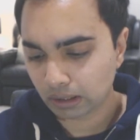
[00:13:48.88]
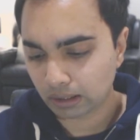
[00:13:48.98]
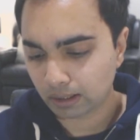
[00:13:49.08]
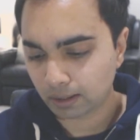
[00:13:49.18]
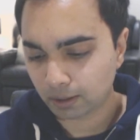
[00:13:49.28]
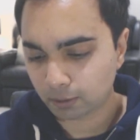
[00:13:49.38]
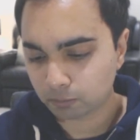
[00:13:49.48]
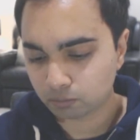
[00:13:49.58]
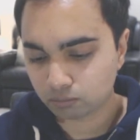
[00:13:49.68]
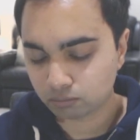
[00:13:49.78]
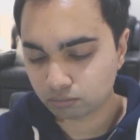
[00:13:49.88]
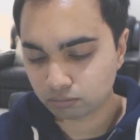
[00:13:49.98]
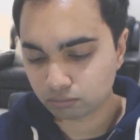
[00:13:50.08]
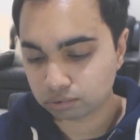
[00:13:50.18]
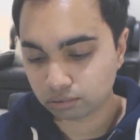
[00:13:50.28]
um,
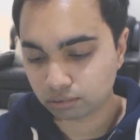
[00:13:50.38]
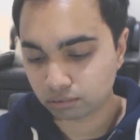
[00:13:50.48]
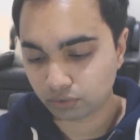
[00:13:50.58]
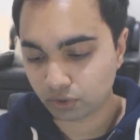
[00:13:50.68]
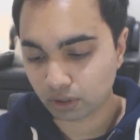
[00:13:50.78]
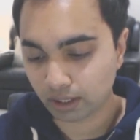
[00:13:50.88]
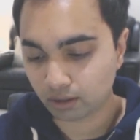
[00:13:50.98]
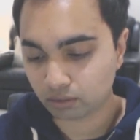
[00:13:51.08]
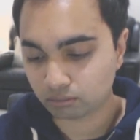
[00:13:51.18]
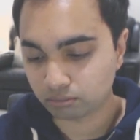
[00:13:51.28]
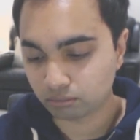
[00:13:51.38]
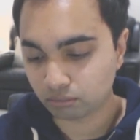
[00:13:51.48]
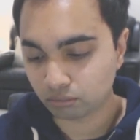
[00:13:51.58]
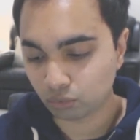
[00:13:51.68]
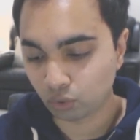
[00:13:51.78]
just like
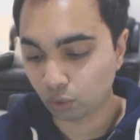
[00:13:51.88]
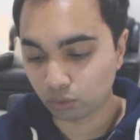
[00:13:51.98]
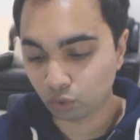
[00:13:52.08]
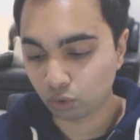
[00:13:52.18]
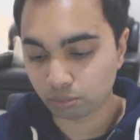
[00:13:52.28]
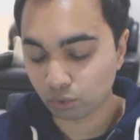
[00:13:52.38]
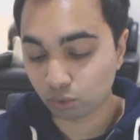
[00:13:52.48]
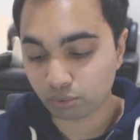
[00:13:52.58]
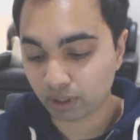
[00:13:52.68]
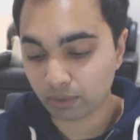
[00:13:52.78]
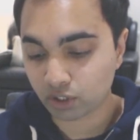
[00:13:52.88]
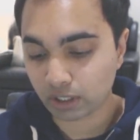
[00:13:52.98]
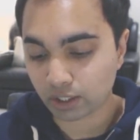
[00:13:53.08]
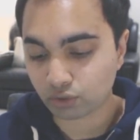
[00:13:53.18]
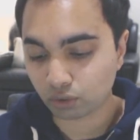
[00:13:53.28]
all all all pretty much
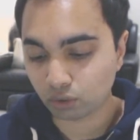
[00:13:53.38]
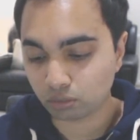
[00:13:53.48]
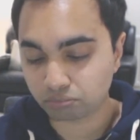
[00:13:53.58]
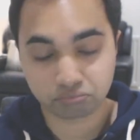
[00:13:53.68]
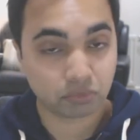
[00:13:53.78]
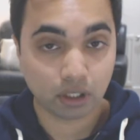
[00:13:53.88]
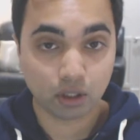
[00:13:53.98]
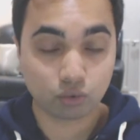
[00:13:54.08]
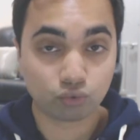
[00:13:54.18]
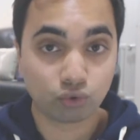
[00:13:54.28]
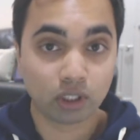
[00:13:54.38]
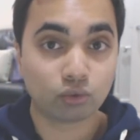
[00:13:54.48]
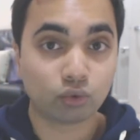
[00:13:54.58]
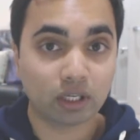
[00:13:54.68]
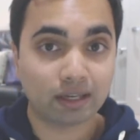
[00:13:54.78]
natural.
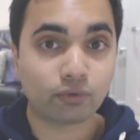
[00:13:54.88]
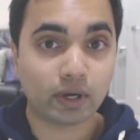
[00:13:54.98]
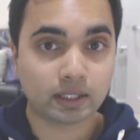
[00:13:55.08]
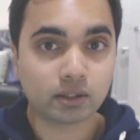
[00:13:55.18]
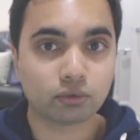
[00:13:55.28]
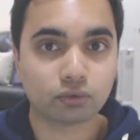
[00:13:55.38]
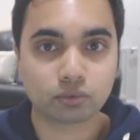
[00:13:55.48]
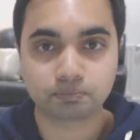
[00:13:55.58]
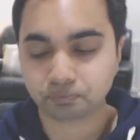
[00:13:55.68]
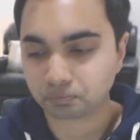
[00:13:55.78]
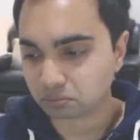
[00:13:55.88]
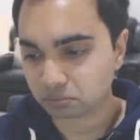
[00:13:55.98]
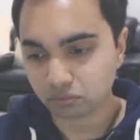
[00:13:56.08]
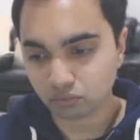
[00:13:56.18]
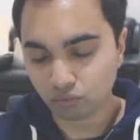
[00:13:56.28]
Really really effective.
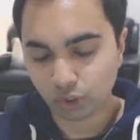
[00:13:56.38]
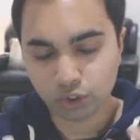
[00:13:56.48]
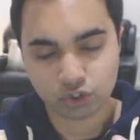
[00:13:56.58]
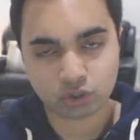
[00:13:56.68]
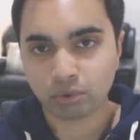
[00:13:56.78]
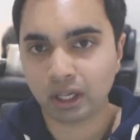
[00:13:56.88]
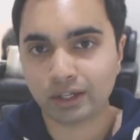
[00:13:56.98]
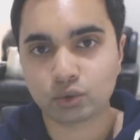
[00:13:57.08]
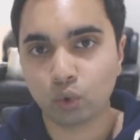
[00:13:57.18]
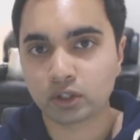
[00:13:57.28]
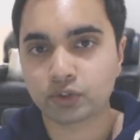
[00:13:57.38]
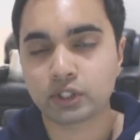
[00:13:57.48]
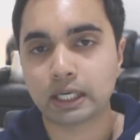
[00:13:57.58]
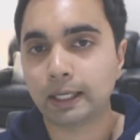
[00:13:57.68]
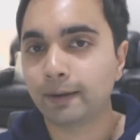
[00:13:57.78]
You just apply this once
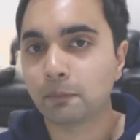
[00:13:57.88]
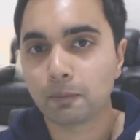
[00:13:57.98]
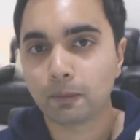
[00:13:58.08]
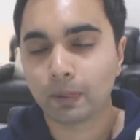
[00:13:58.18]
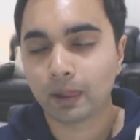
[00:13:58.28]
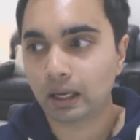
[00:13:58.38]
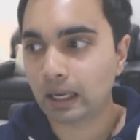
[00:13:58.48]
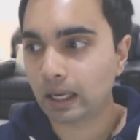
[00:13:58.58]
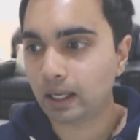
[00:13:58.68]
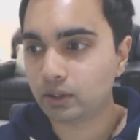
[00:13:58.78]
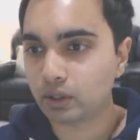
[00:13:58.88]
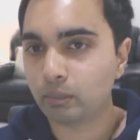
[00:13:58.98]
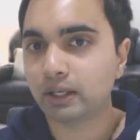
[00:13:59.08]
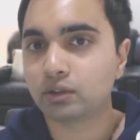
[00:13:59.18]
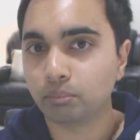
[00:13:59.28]
a day and
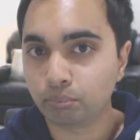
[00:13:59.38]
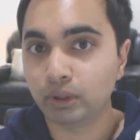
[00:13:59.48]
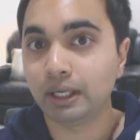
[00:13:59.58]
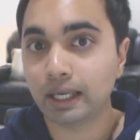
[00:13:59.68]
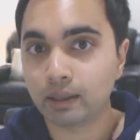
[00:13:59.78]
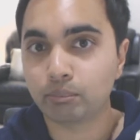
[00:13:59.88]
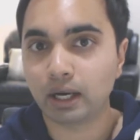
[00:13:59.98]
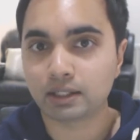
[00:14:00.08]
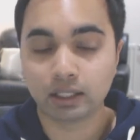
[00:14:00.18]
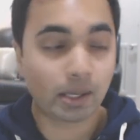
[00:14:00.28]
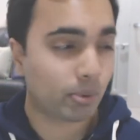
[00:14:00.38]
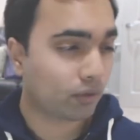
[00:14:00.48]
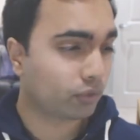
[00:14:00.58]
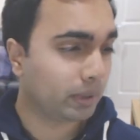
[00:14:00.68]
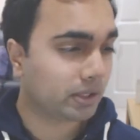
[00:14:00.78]
makes a big impact. The lip
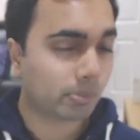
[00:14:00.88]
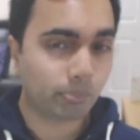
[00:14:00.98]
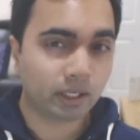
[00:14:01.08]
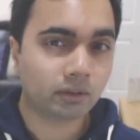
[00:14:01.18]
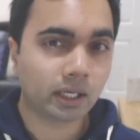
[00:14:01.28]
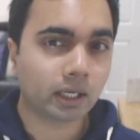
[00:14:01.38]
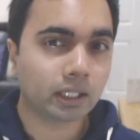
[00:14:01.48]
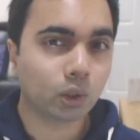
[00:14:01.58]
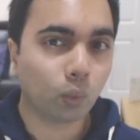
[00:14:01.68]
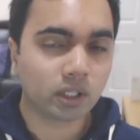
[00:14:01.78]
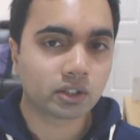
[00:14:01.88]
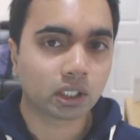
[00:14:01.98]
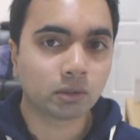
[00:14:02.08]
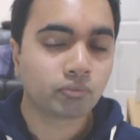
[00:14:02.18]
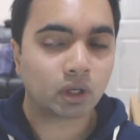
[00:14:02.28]
balm for me is a big thing in the
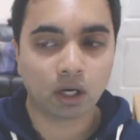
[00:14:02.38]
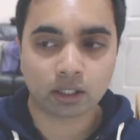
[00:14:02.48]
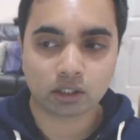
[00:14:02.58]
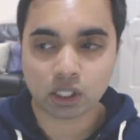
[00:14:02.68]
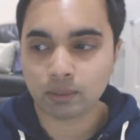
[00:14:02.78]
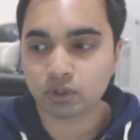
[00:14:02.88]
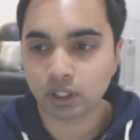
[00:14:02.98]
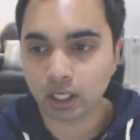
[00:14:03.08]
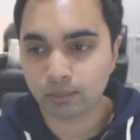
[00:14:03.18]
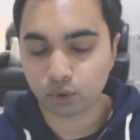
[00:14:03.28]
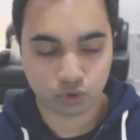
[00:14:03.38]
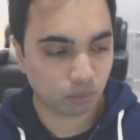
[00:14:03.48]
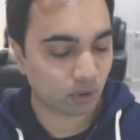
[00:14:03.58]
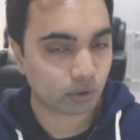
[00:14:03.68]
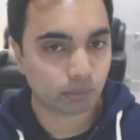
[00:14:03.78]
winter. Other times of the year, I'm not
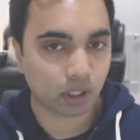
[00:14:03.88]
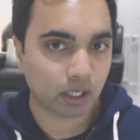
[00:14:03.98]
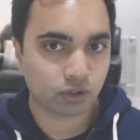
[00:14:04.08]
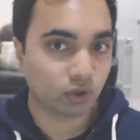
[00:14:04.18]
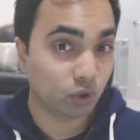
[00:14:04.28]
too bothered, but I do